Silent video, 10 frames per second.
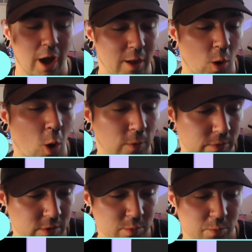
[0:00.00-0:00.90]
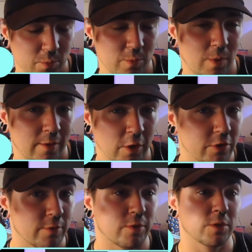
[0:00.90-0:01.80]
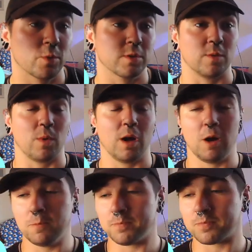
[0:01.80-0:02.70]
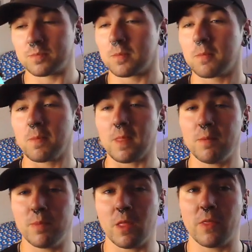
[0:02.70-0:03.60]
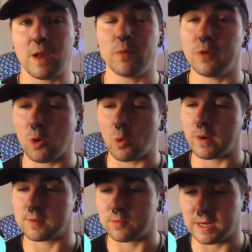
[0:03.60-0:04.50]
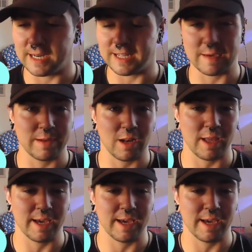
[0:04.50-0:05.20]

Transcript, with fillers: I often, I've not done front squats in a while, but they would always really get me